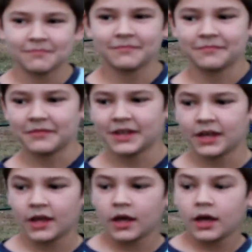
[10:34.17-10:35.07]
doing?
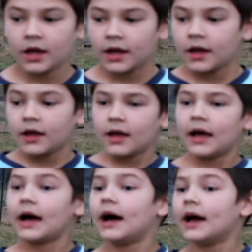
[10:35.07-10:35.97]

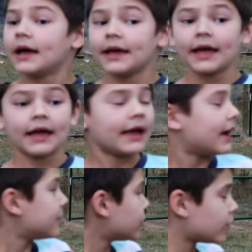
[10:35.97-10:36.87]
I
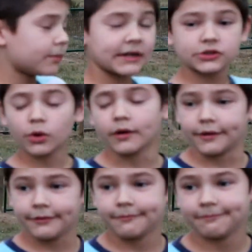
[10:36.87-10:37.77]
am doing my chores.
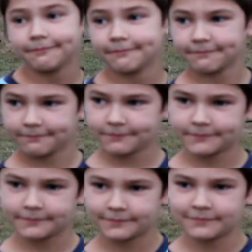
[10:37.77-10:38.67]
You want to
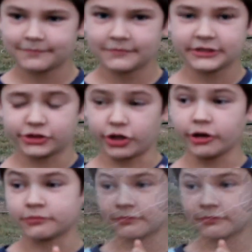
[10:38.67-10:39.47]
show us how? Sure.